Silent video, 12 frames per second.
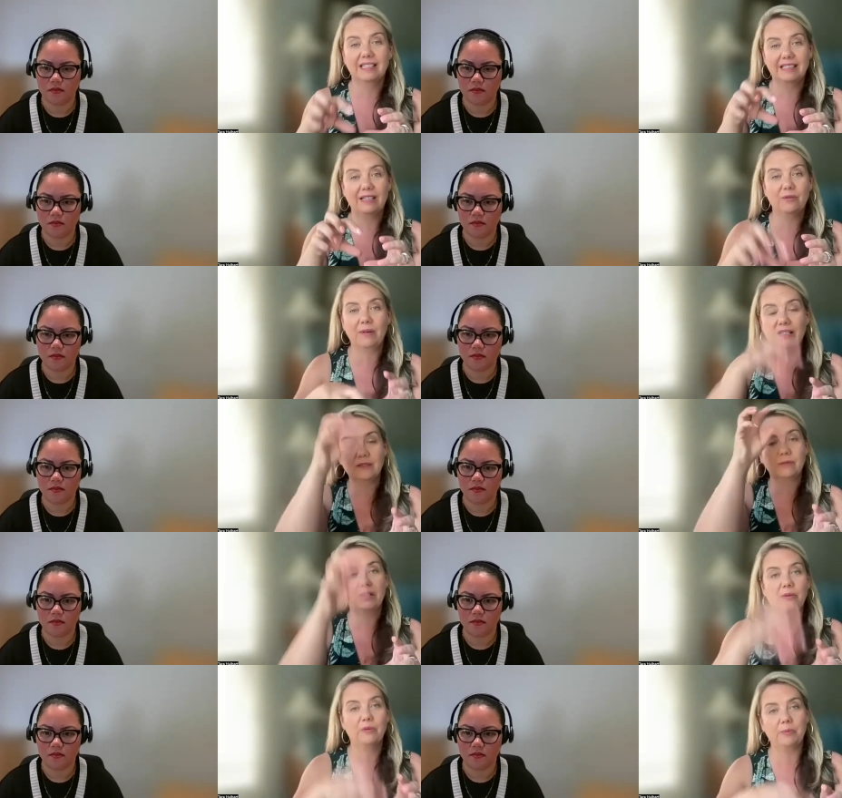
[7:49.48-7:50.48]
Speaker 1: like they
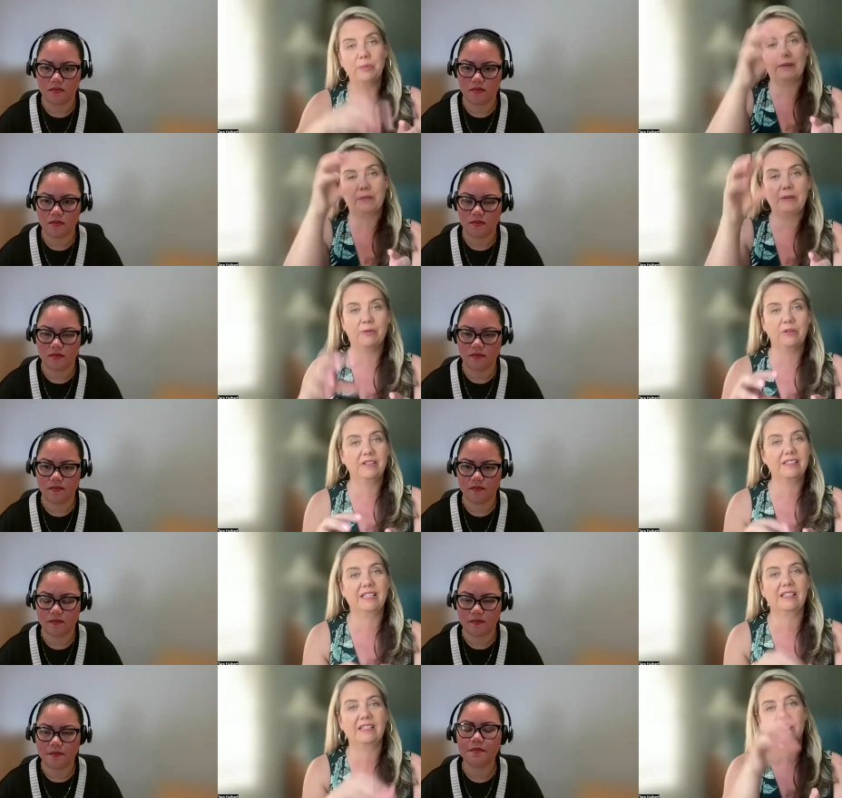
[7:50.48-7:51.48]
randomly would pick people.
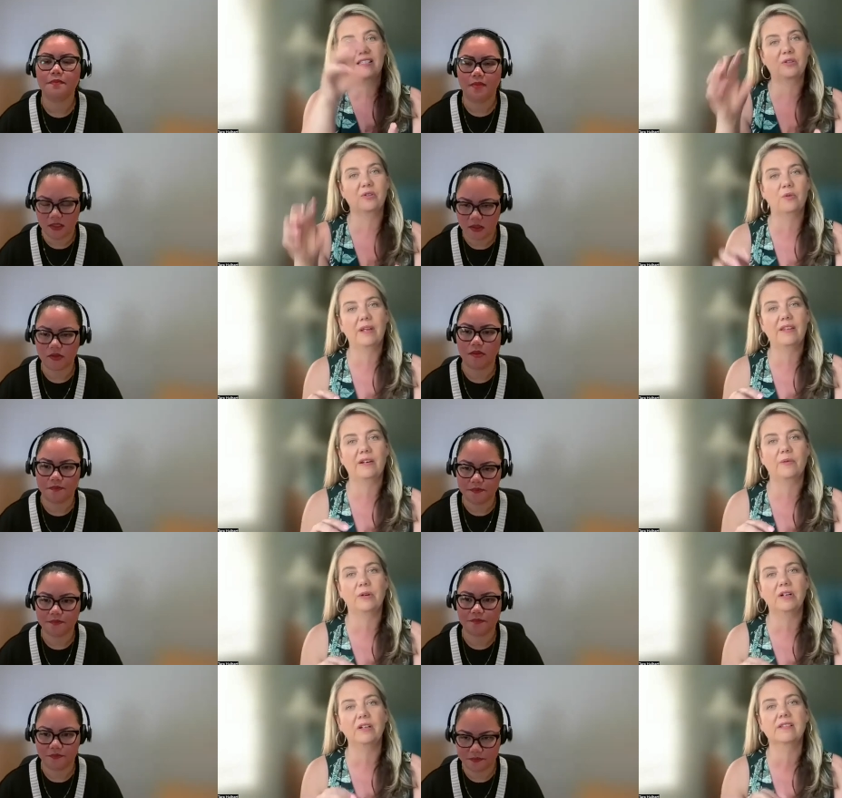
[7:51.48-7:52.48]
Is that still the way that
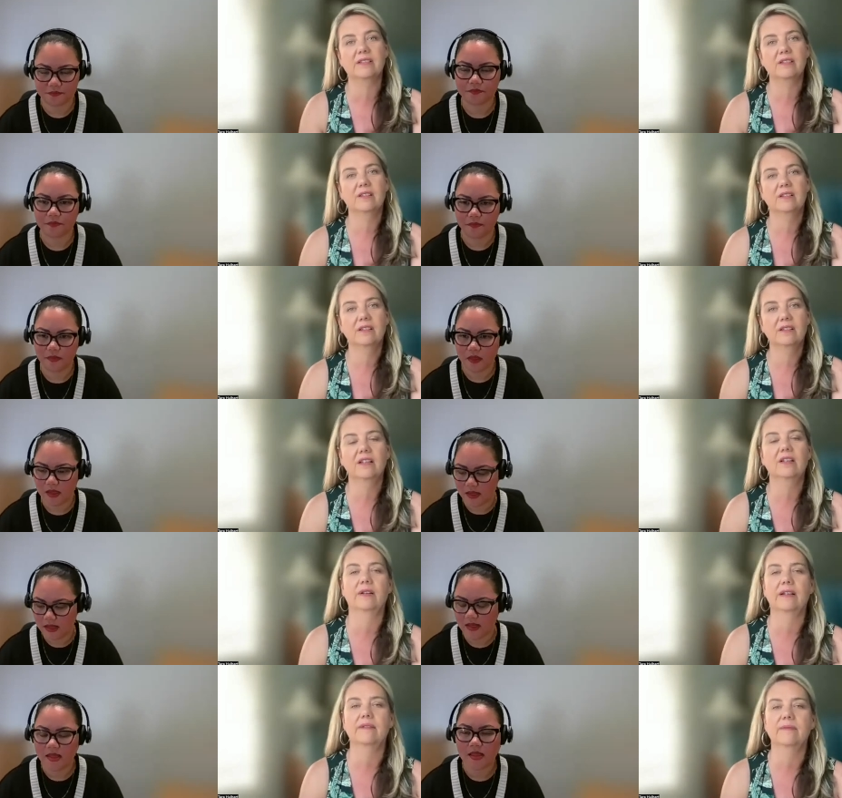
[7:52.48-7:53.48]
it works?
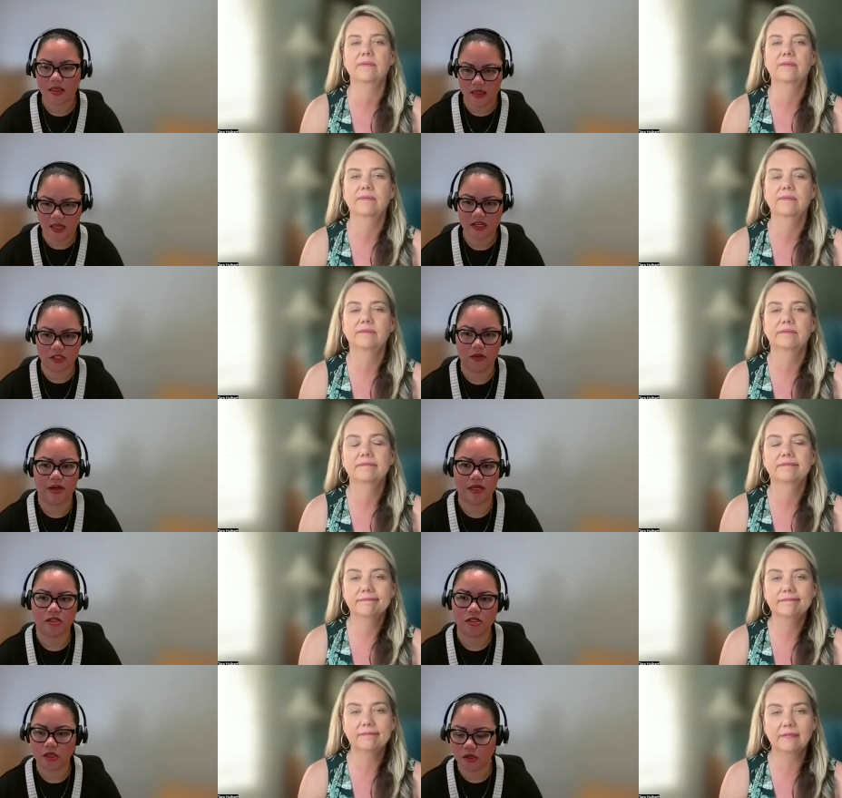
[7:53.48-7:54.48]
Okay. That is correct.
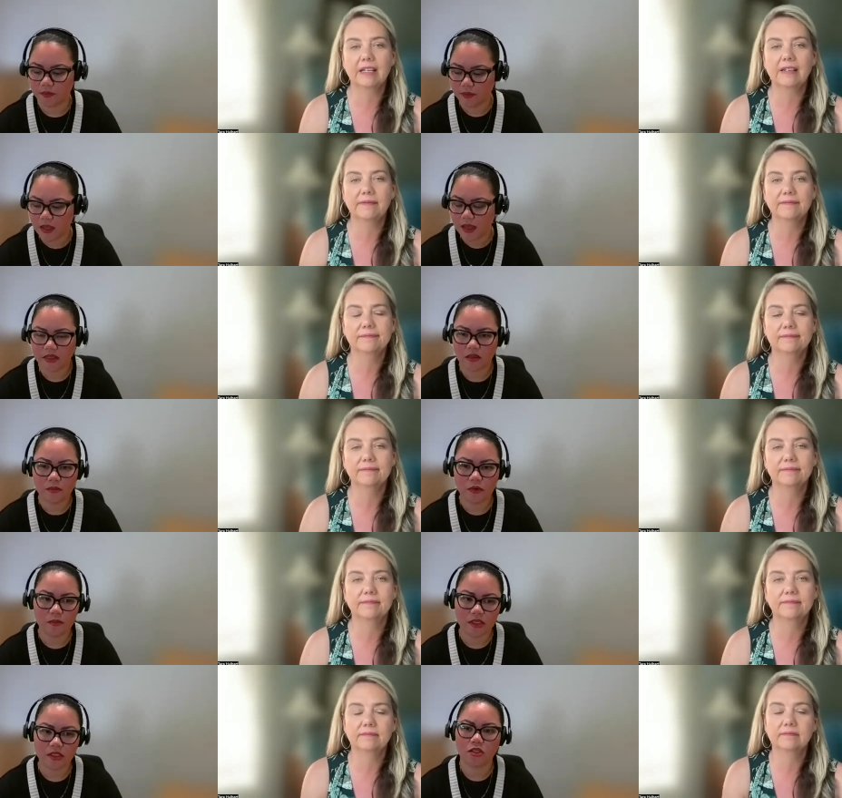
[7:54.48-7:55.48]
So at the
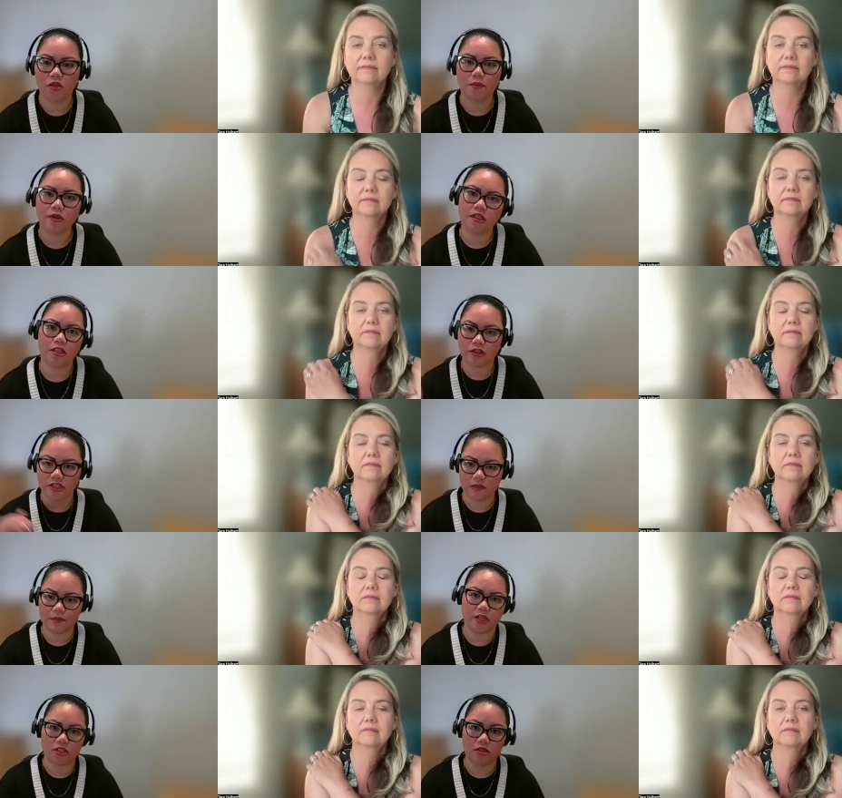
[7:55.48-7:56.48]
Speaker 2: moment, you put in your
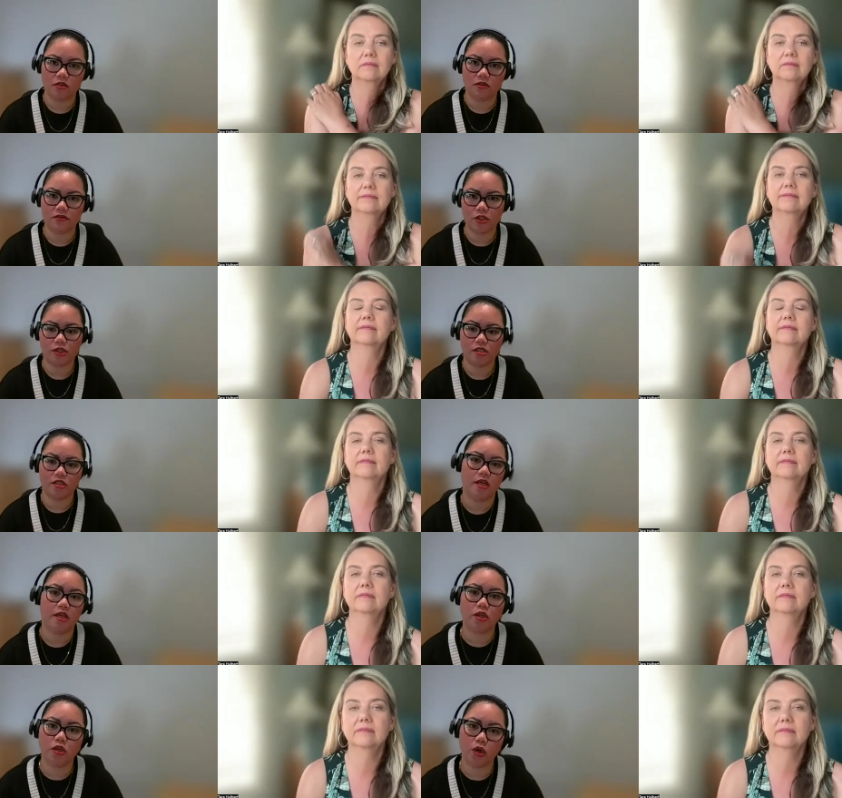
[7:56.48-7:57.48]
expression of interest,
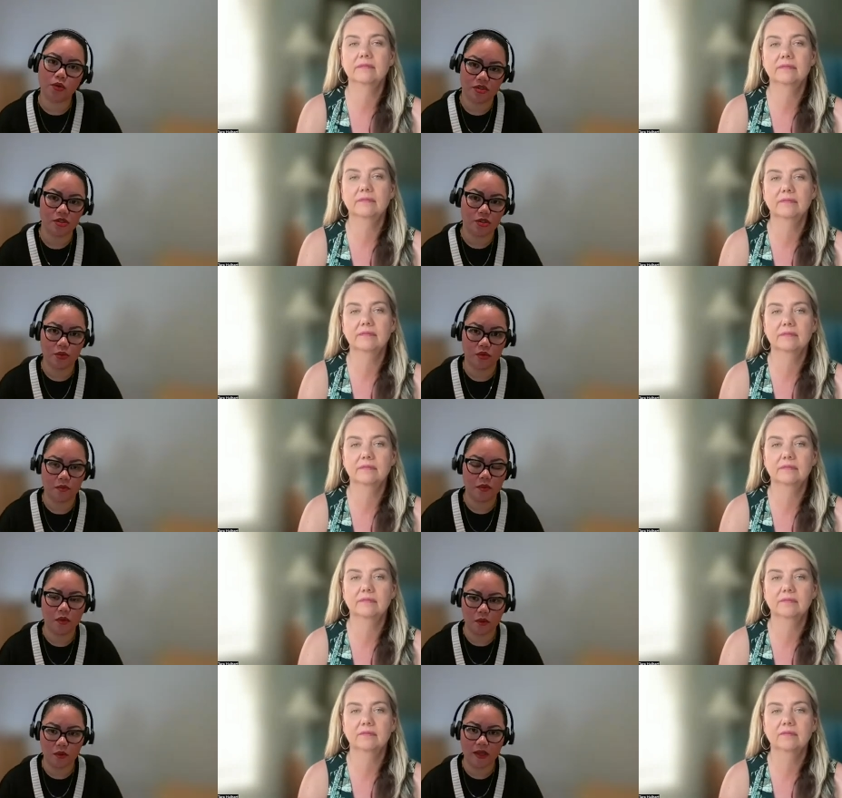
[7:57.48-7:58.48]
it goes into a
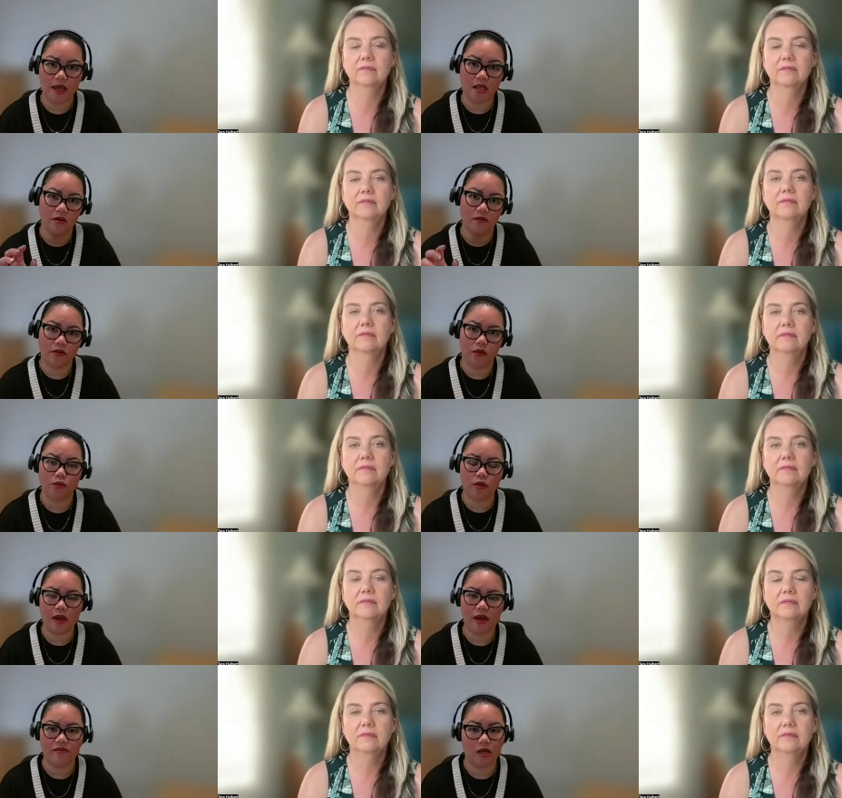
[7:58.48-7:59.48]
pool. And if
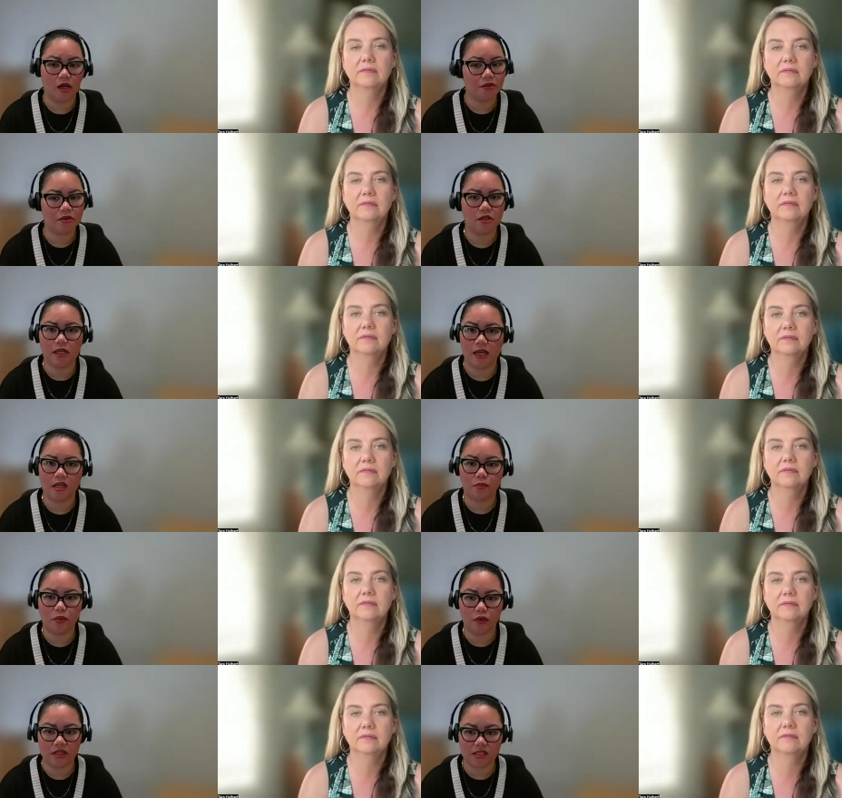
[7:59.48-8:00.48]
you have 180
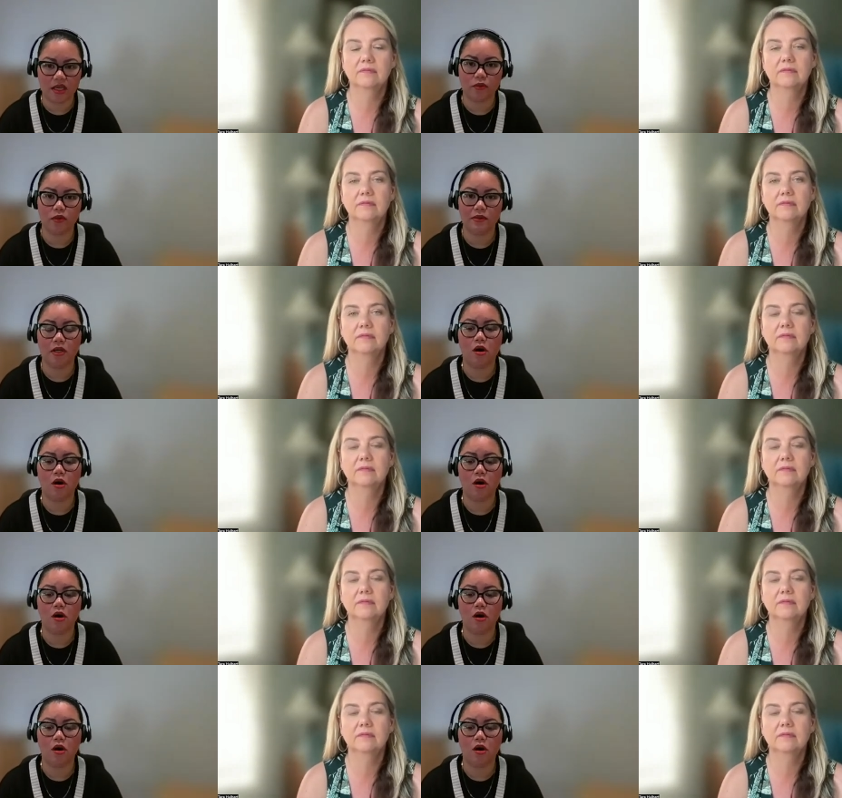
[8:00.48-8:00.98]
points, it will be